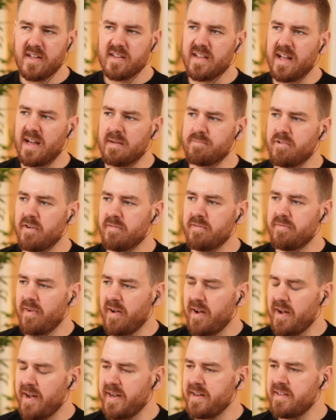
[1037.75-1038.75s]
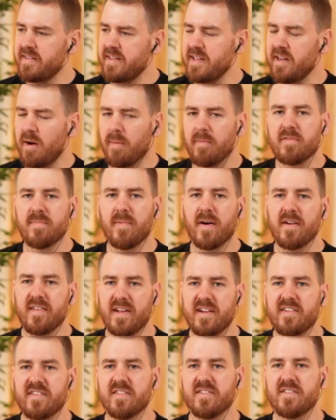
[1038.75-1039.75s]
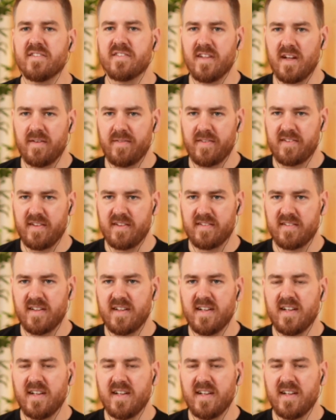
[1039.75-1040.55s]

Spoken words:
that provide the optimization services.